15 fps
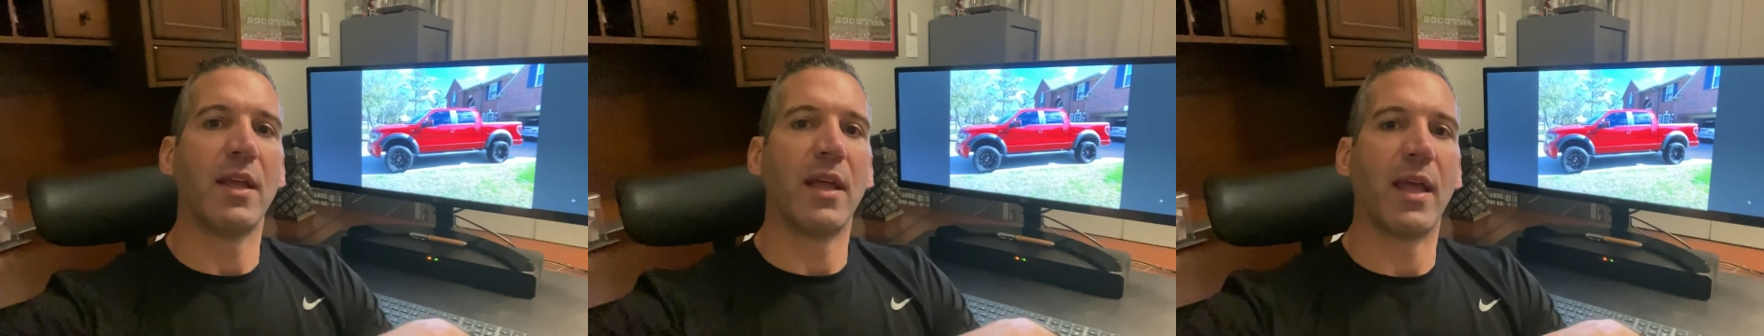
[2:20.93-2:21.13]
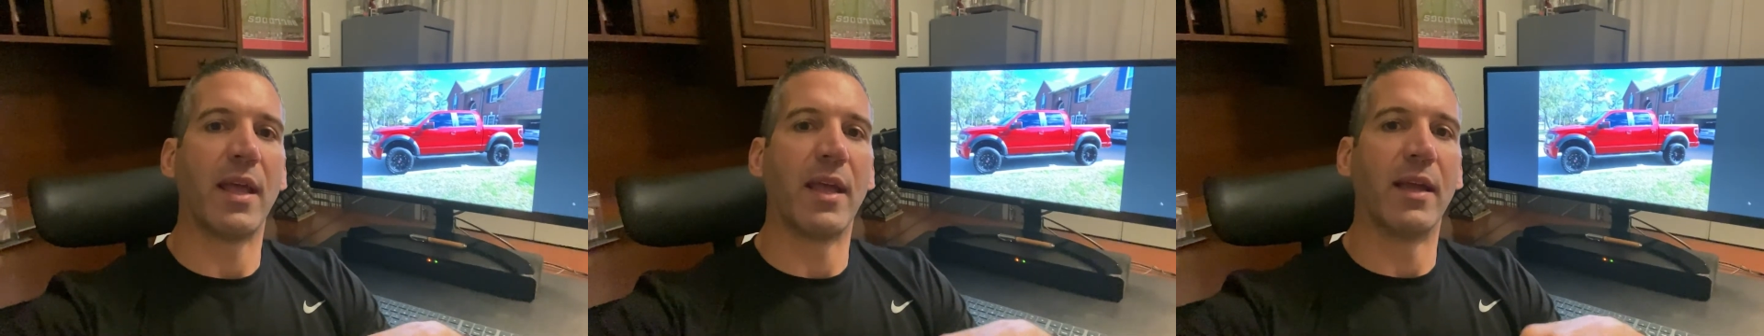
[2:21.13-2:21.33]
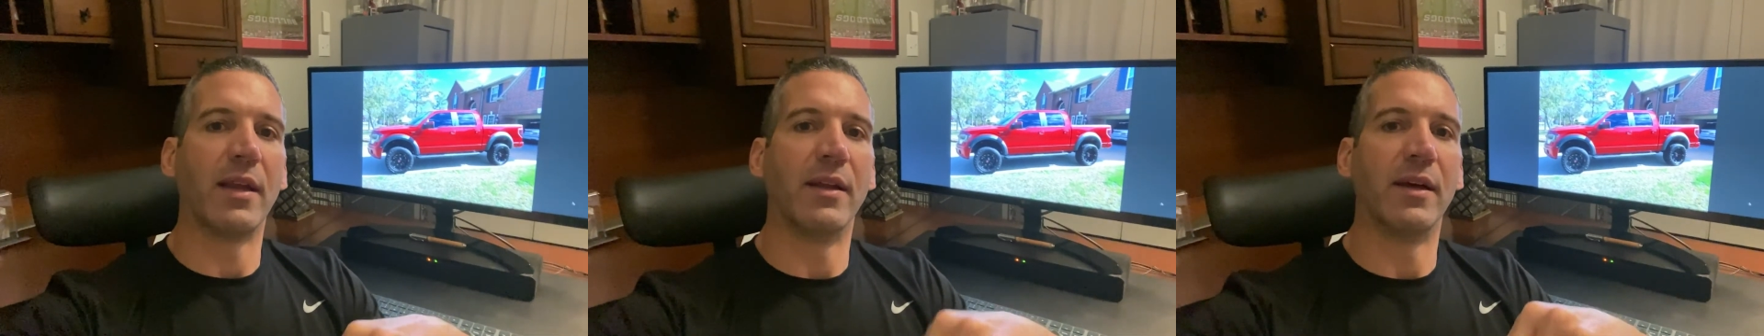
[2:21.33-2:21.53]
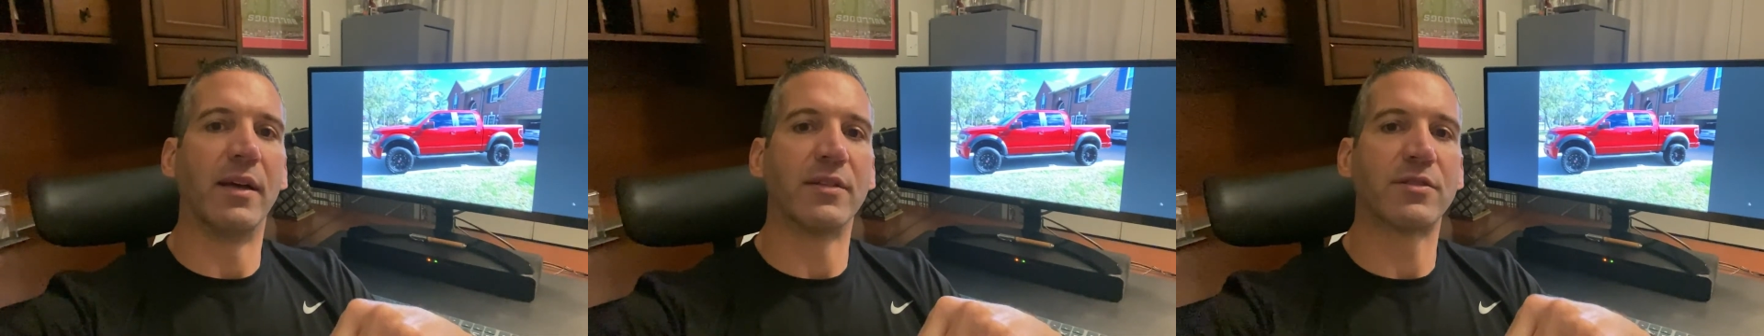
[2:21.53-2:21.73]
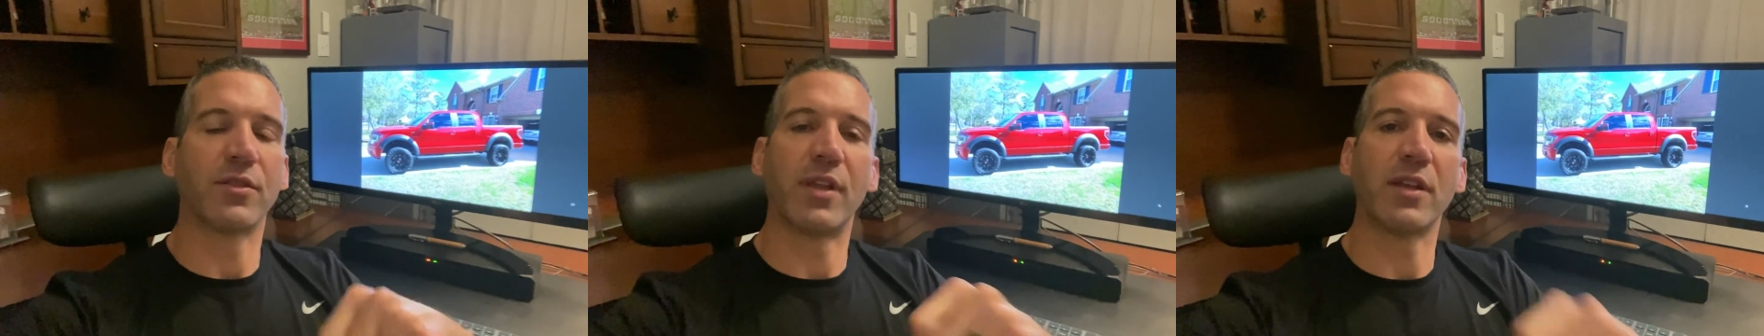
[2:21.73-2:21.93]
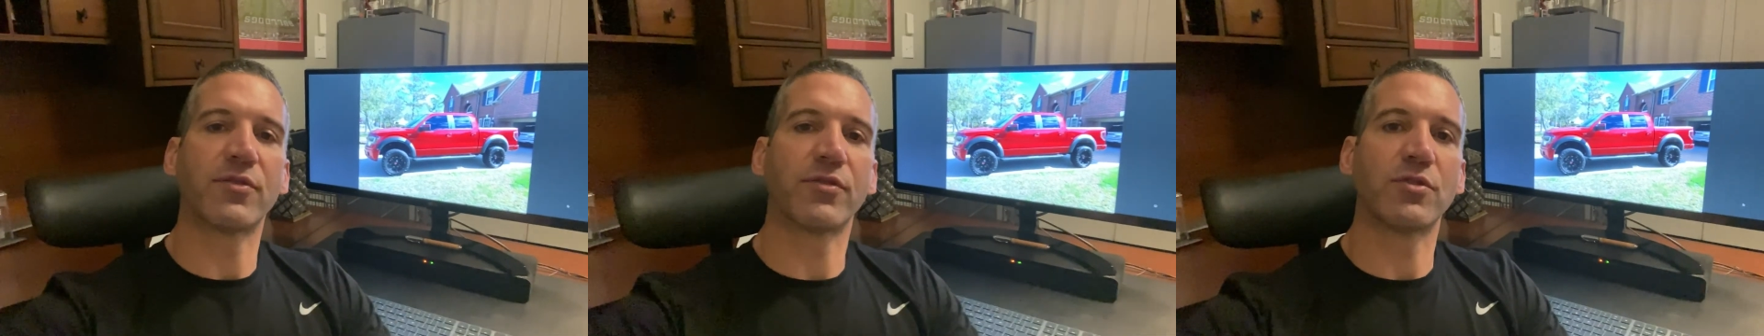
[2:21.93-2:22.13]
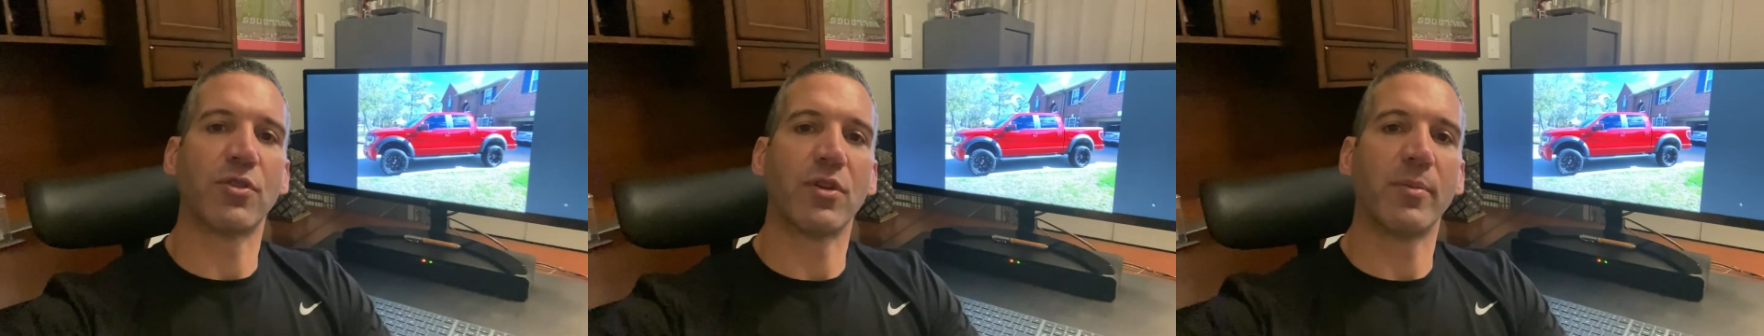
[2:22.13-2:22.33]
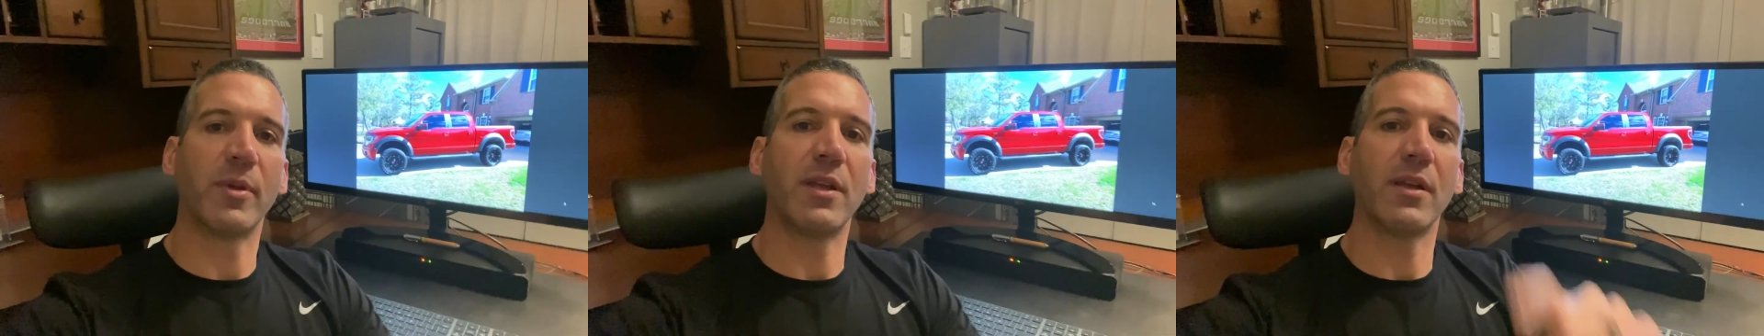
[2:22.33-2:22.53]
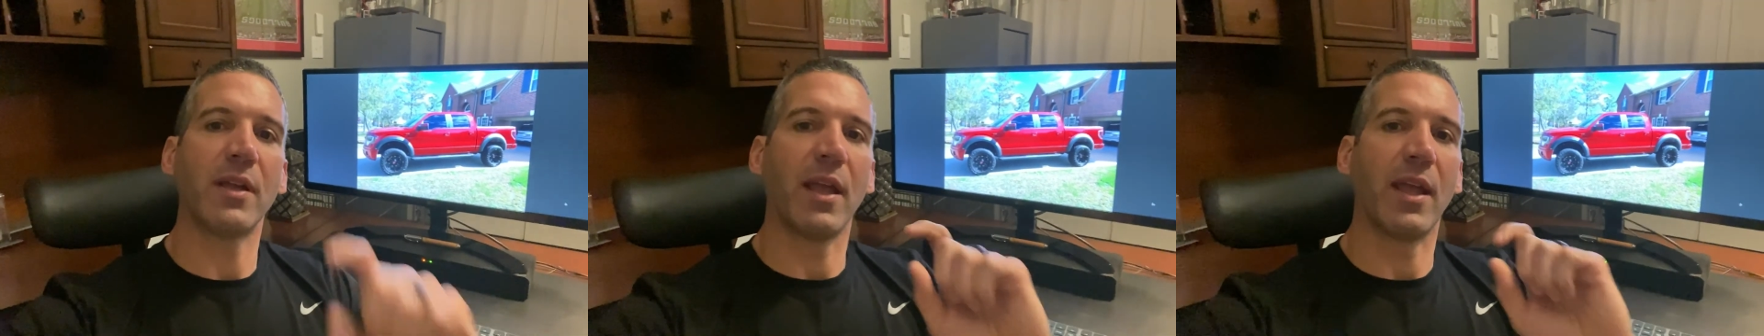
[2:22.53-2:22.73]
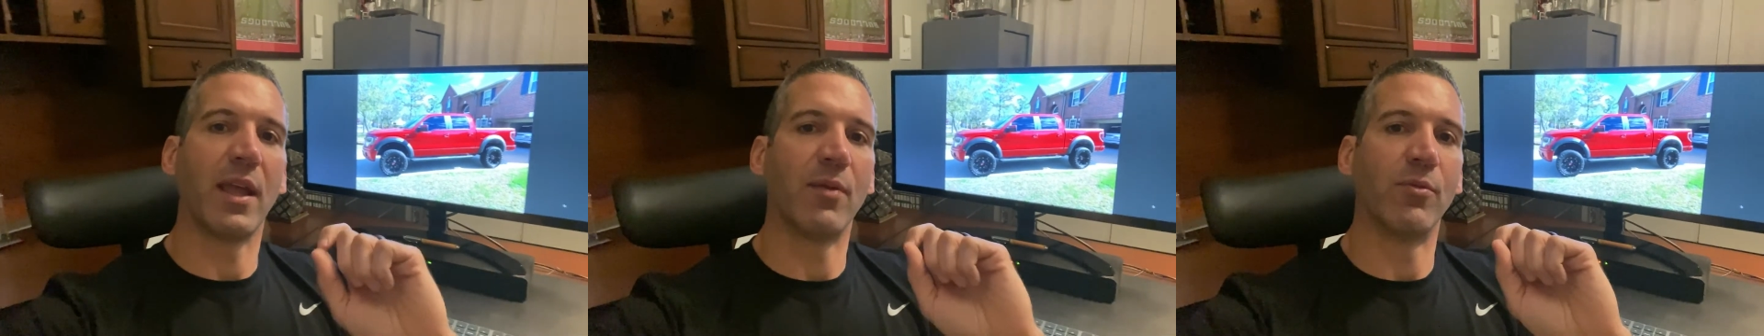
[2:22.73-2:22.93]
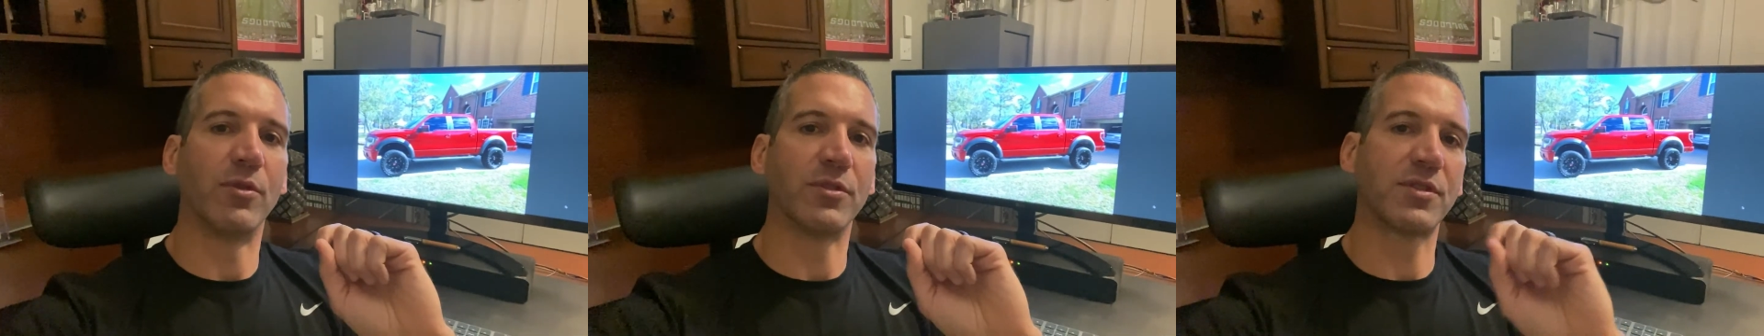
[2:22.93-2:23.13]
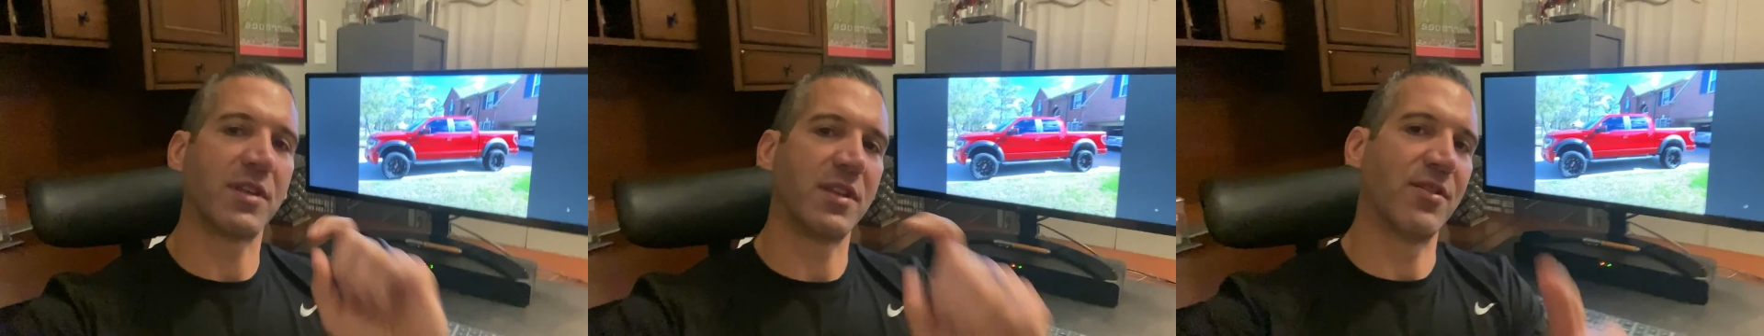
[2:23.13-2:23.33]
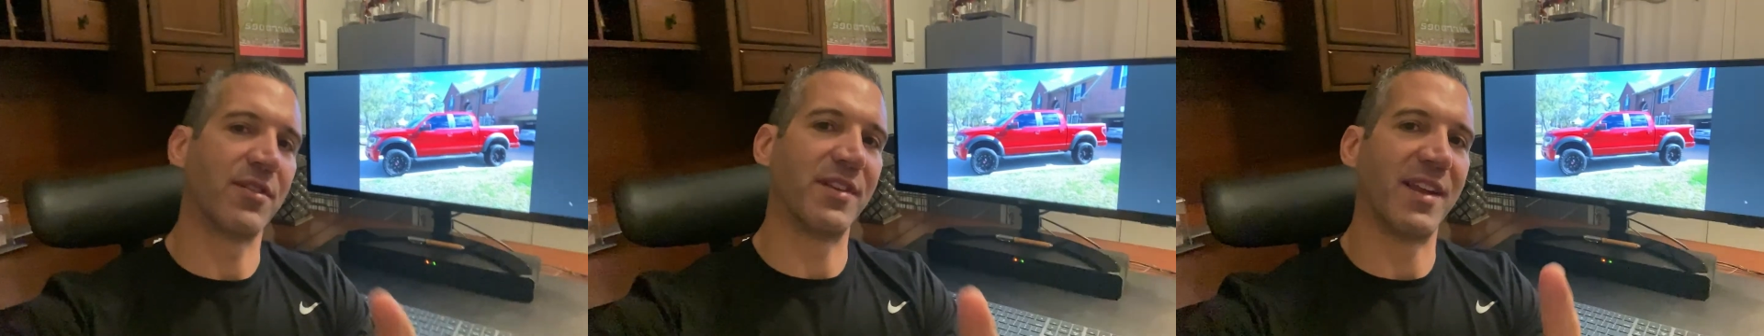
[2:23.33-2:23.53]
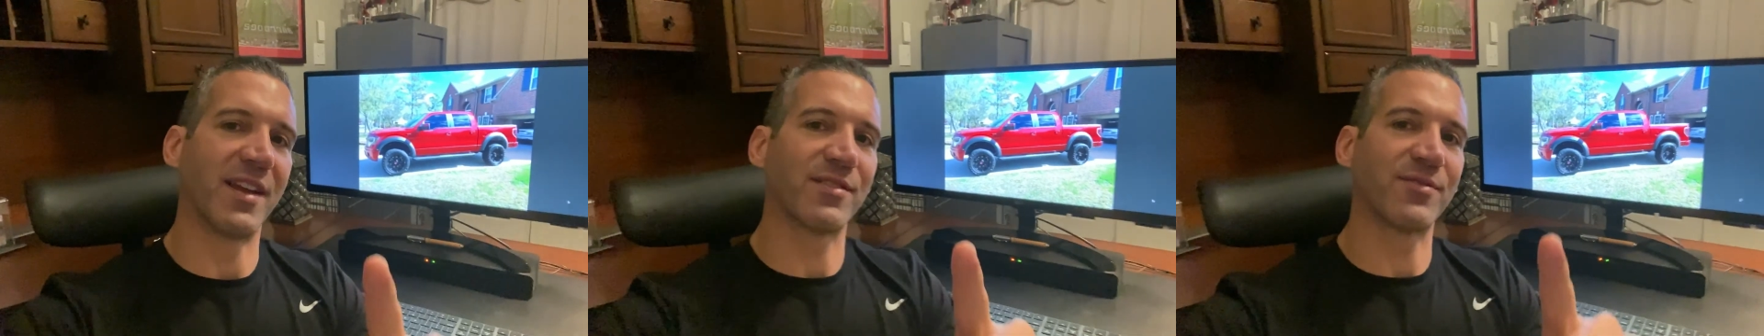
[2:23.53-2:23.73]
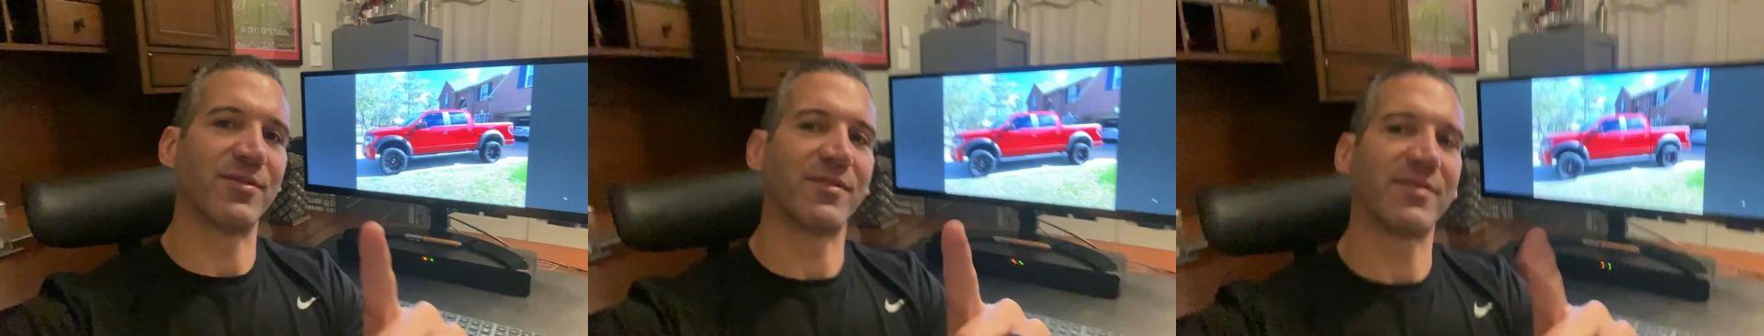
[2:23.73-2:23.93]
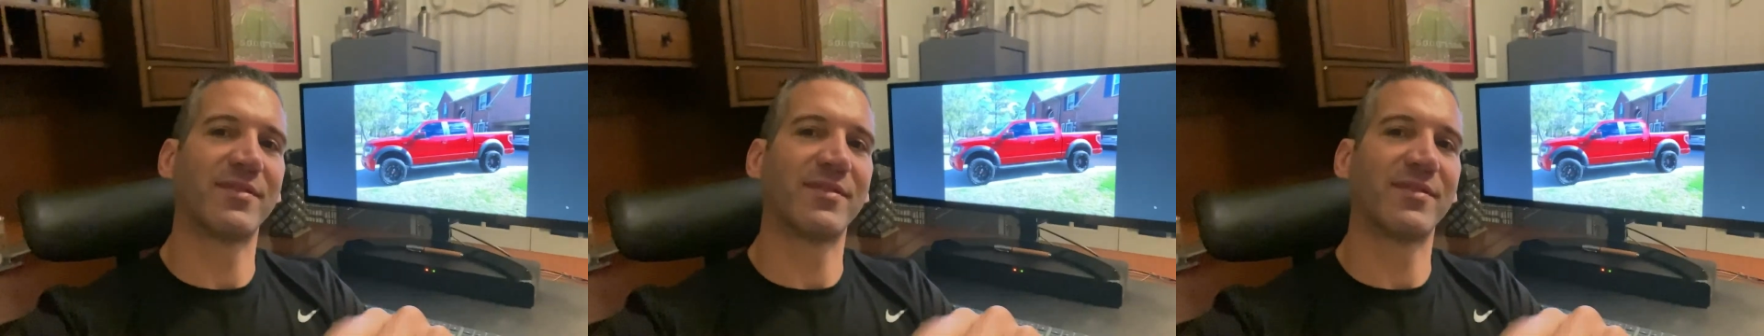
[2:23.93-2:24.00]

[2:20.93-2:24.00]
And so thanks for joining me, and we'll see you on the next one.